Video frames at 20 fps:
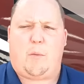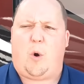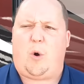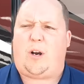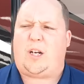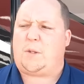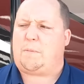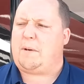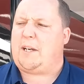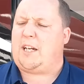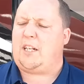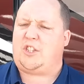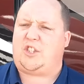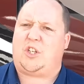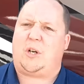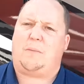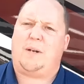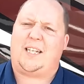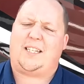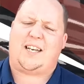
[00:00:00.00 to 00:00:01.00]
more is because
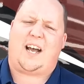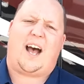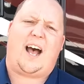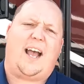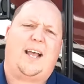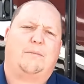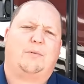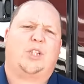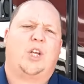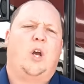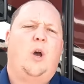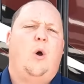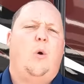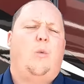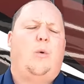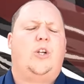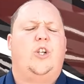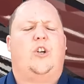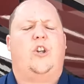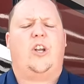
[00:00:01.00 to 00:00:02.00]
so many times
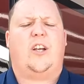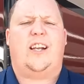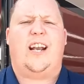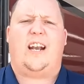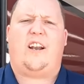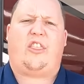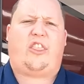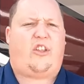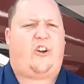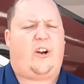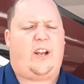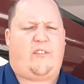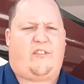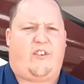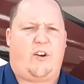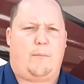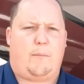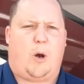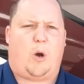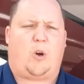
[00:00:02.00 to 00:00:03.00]
when you're looking at a
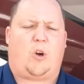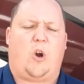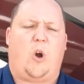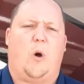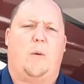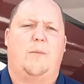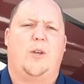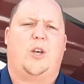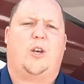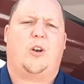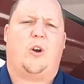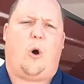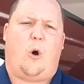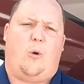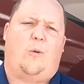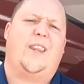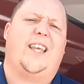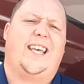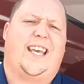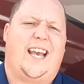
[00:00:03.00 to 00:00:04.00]
30-foot motorhome, you can
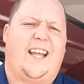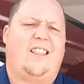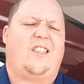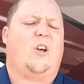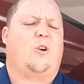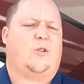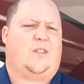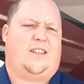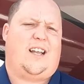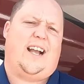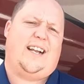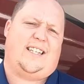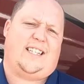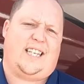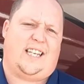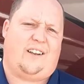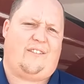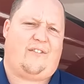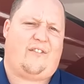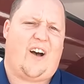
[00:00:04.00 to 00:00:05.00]
only get those
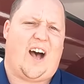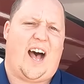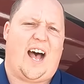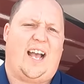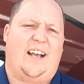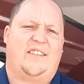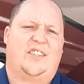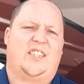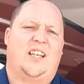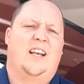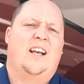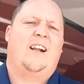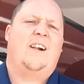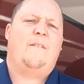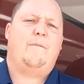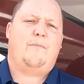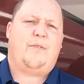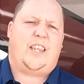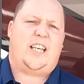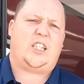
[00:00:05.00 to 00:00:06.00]
19.5s.
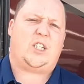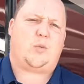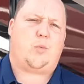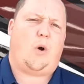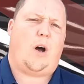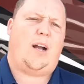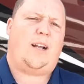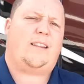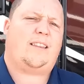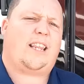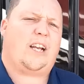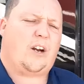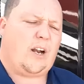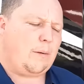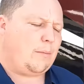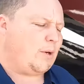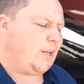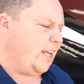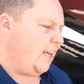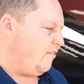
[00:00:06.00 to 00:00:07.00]
This one, they're
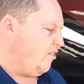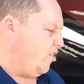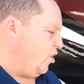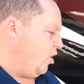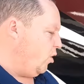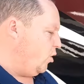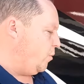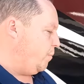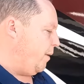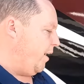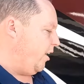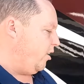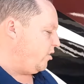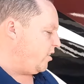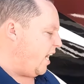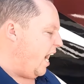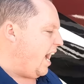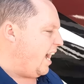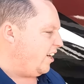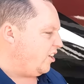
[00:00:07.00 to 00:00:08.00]
able to give you those bigger
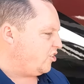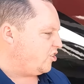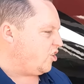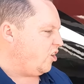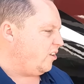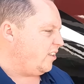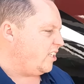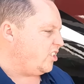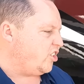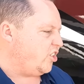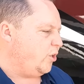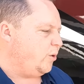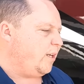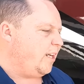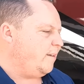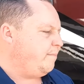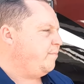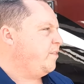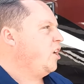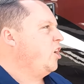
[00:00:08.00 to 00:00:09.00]
tires on this
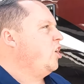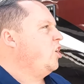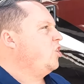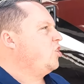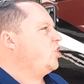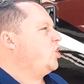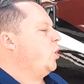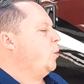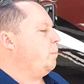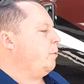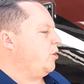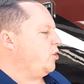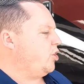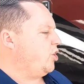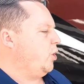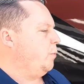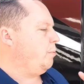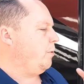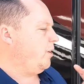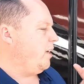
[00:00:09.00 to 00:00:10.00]
unit. Super,
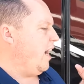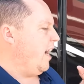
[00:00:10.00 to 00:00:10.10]
super